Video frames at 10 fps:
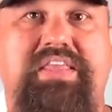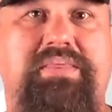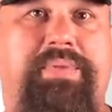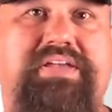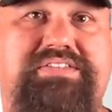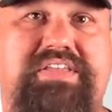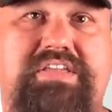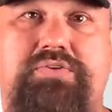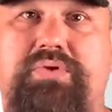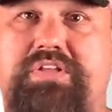The best
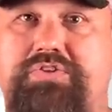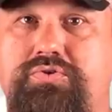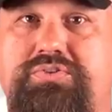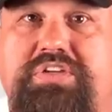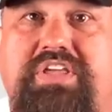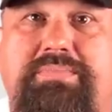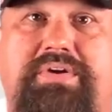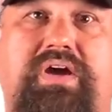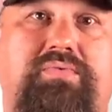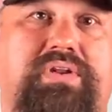thing you can do to keep
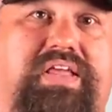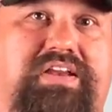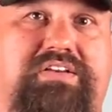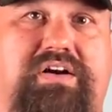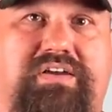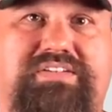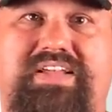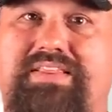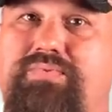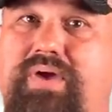gun-related
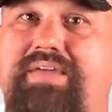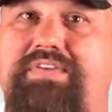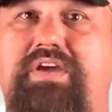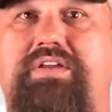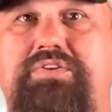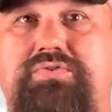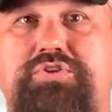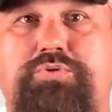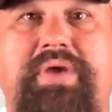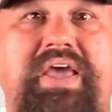content thriving on
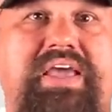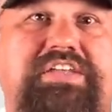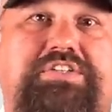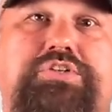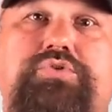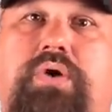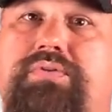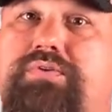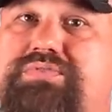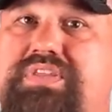YouTube is to do all
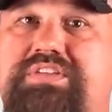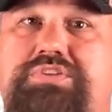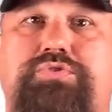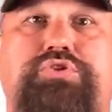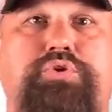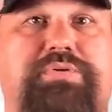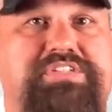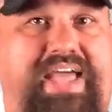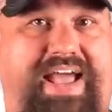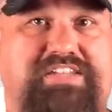those things
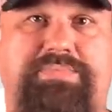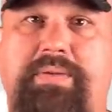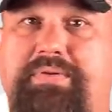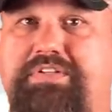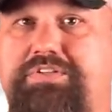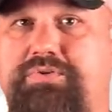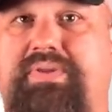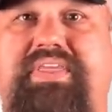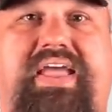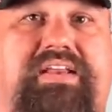YouTubers ask people to do
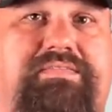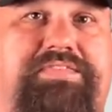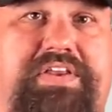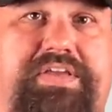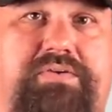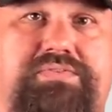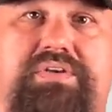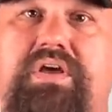at the end of videos.